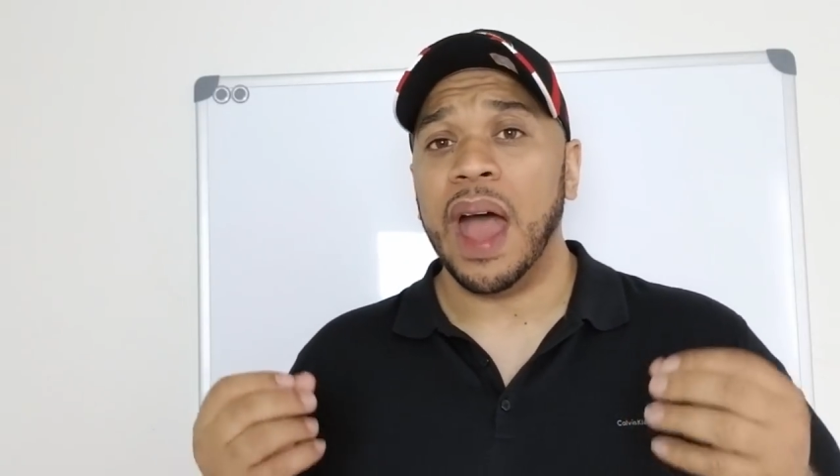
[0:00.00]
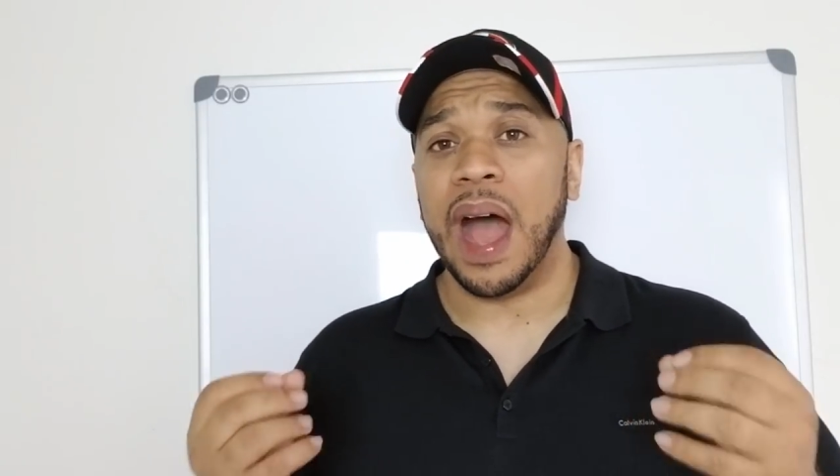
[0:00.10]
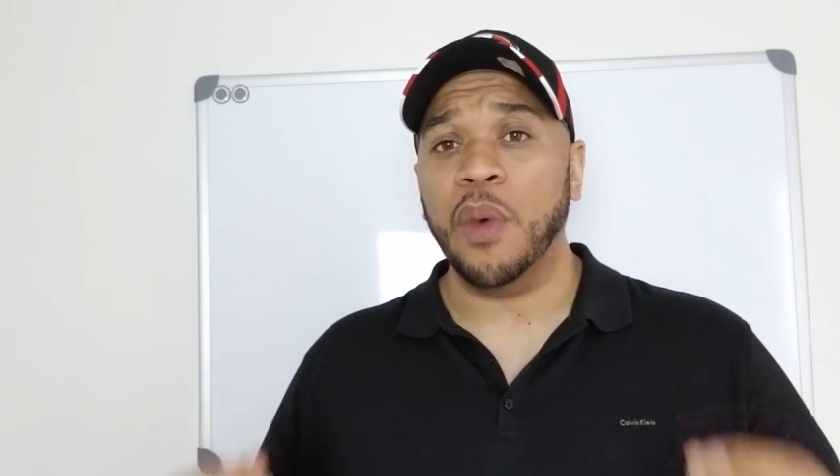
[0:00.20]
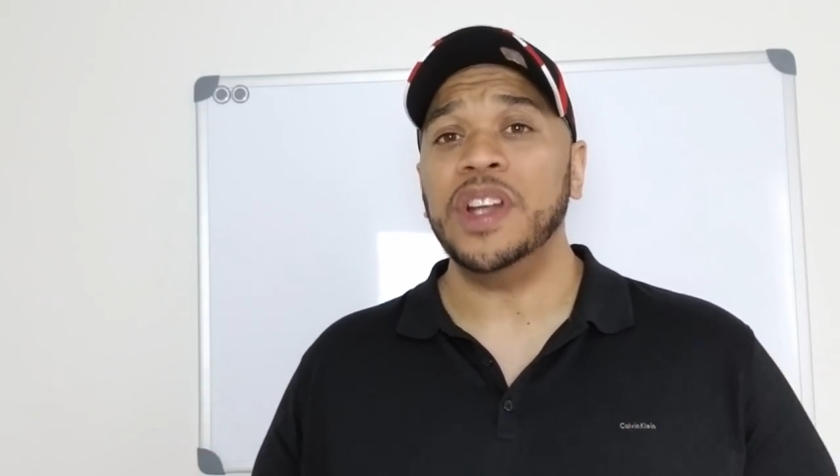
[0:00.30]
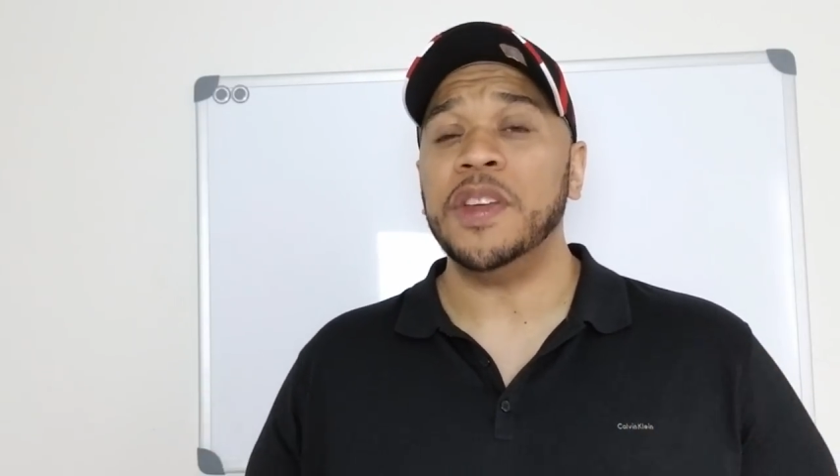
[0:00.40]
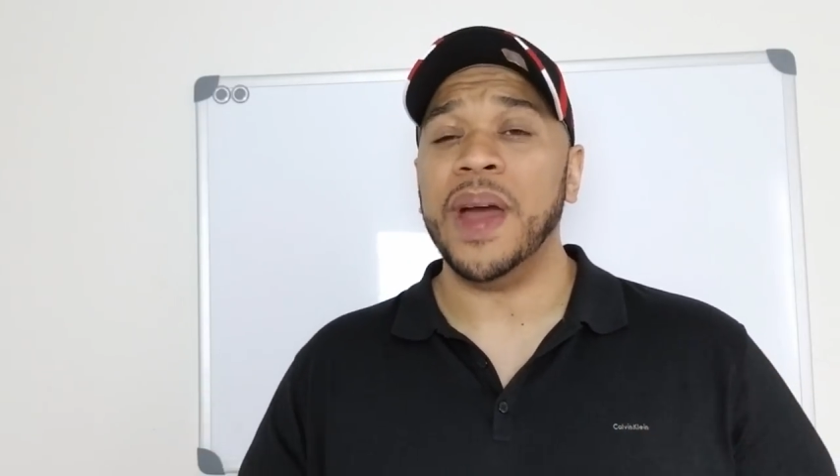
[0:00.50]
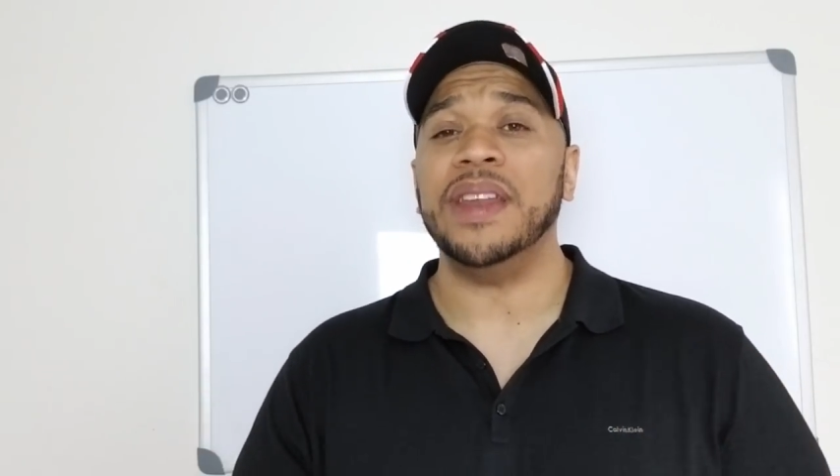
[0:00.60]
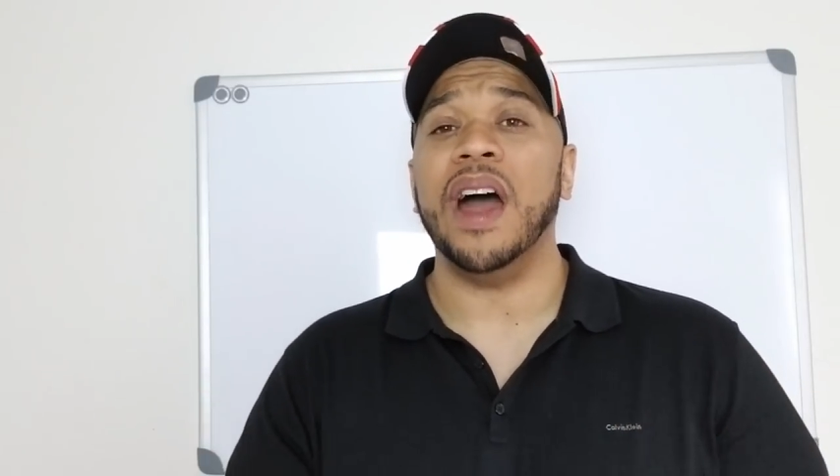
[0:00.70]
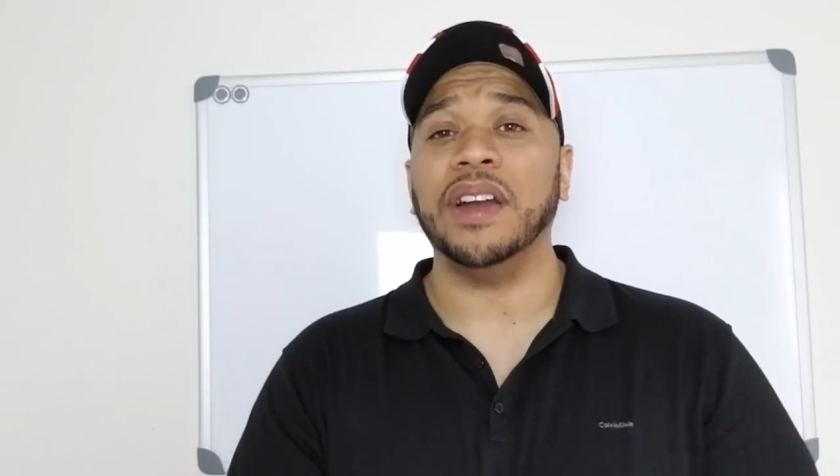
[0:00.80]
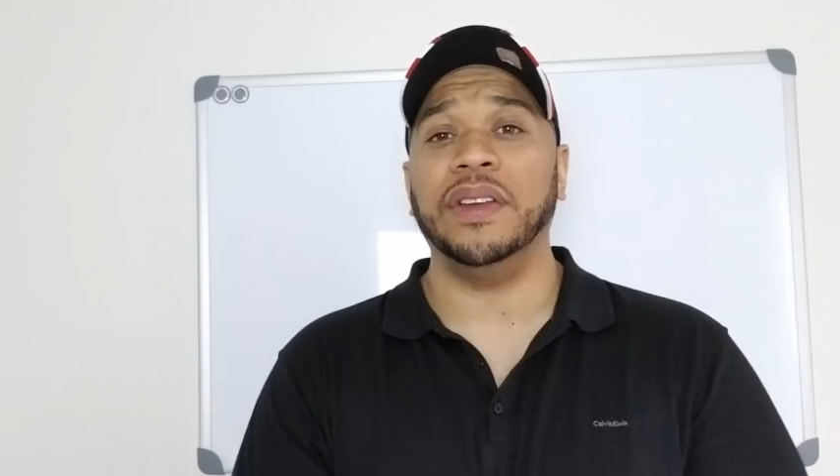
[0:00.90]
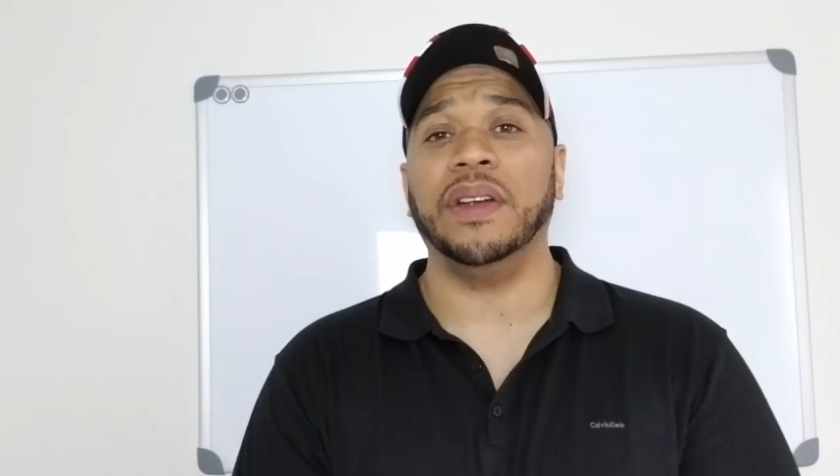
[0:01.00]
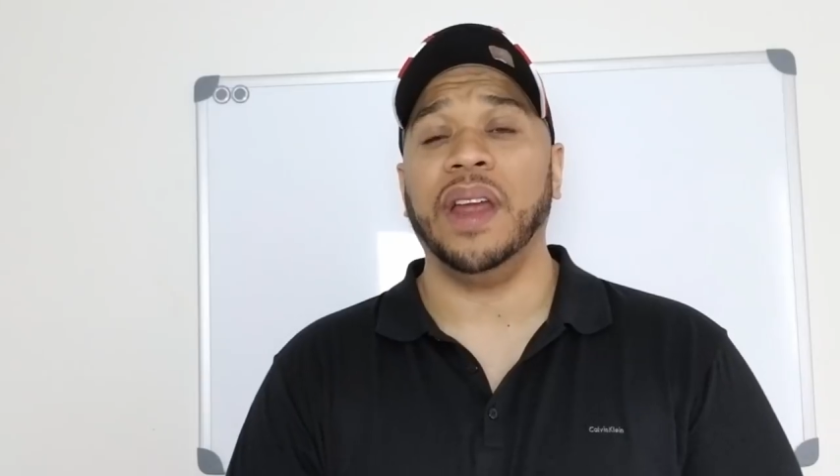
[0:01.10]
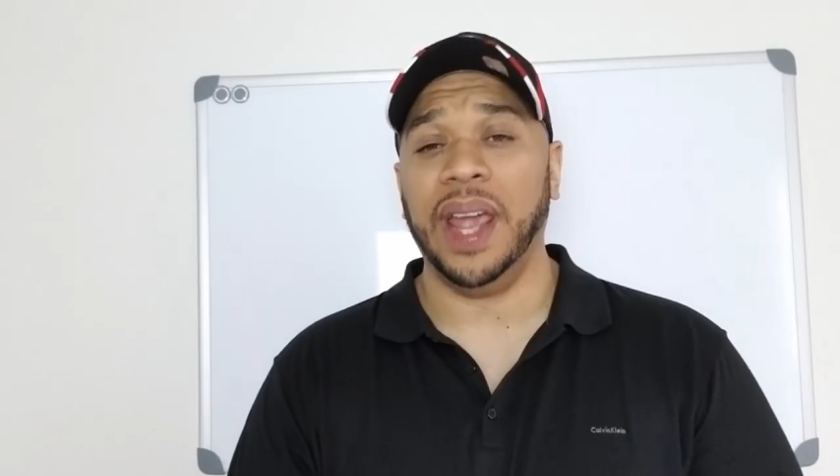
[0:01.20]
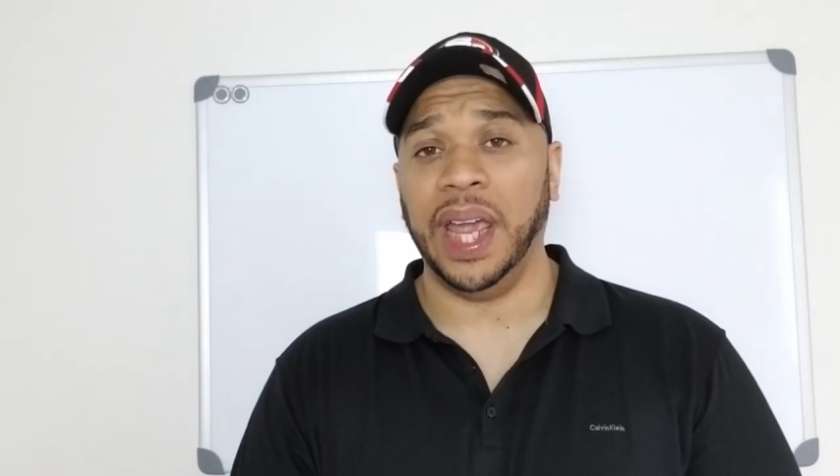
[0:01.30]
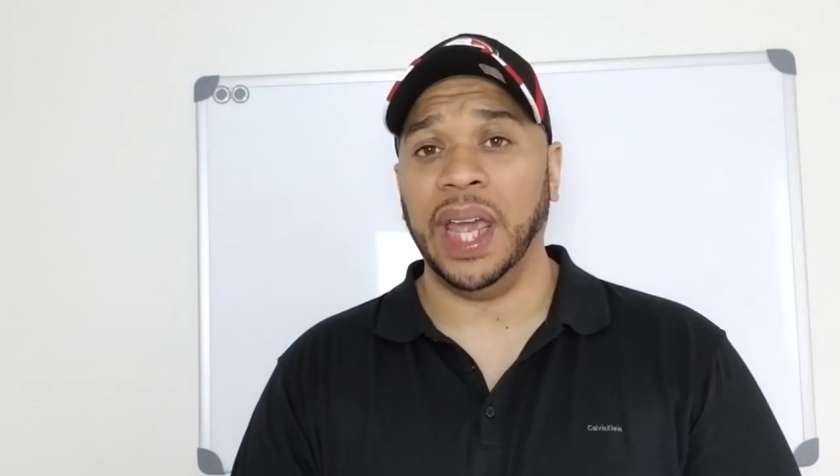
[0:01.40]
I went to my doctor
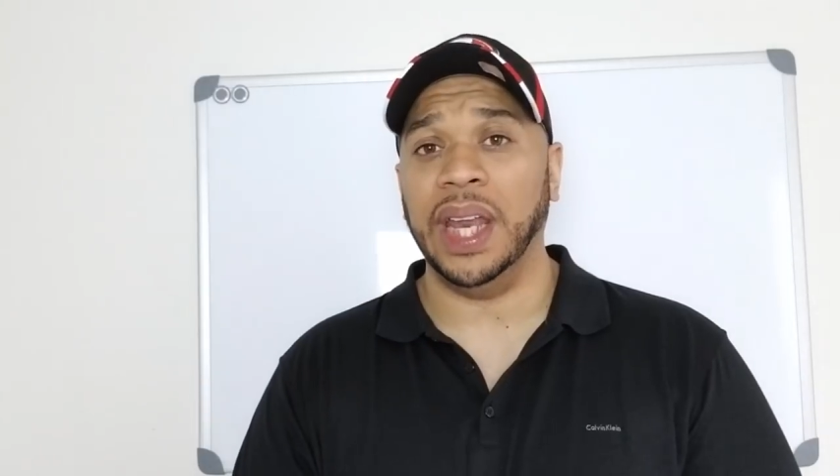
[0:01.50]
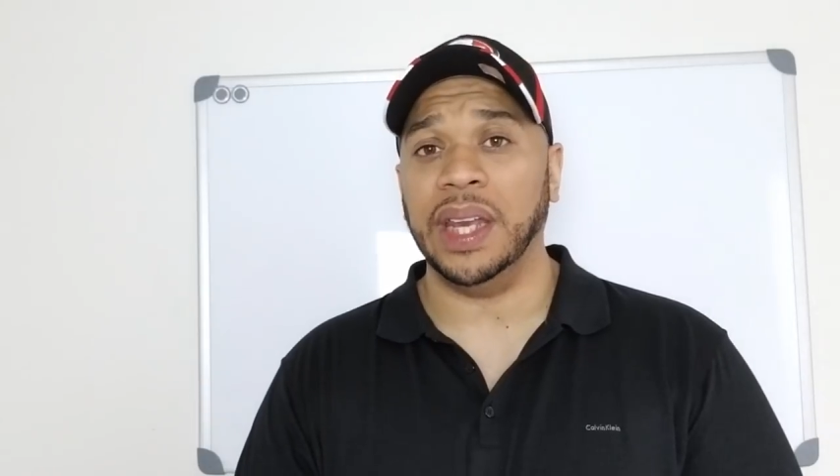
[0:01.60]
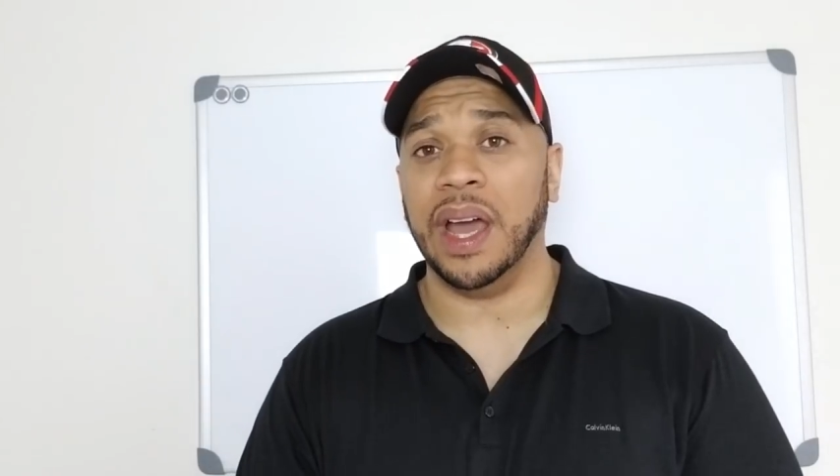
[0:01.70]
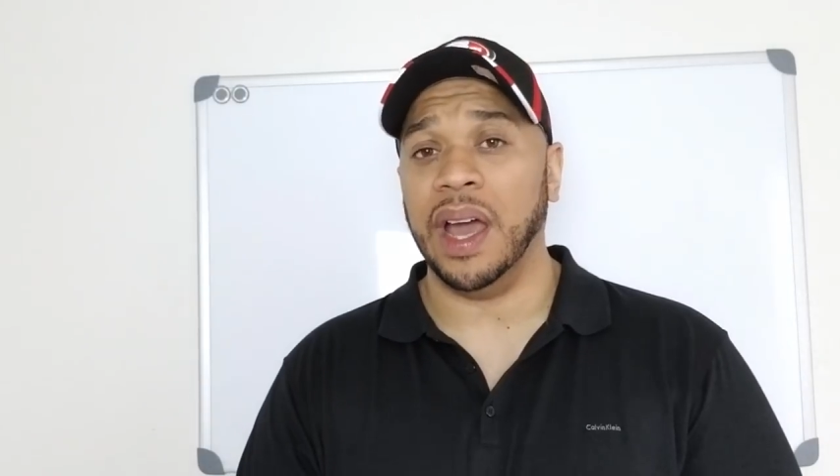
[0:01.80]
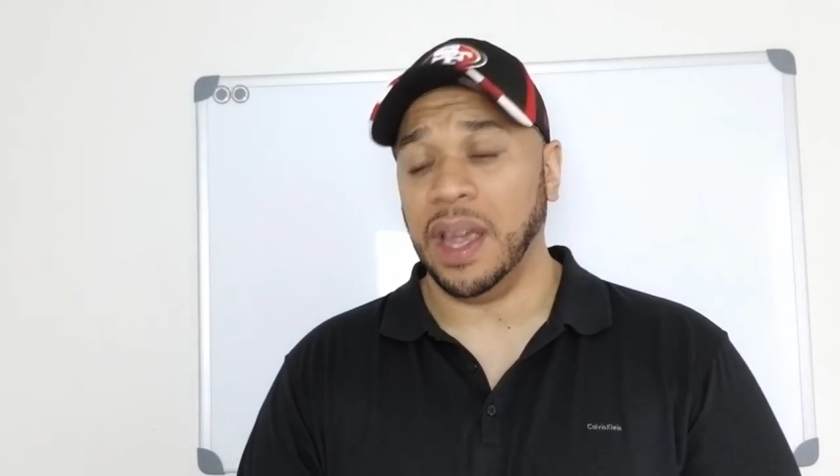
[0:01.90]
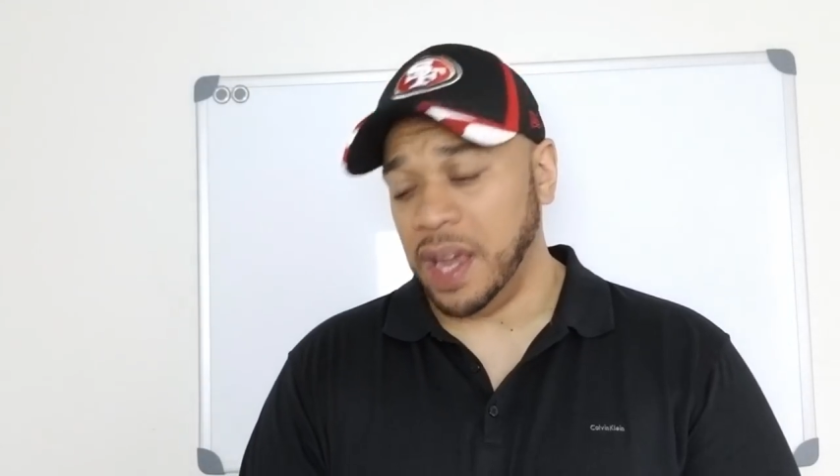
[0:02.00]
and uh,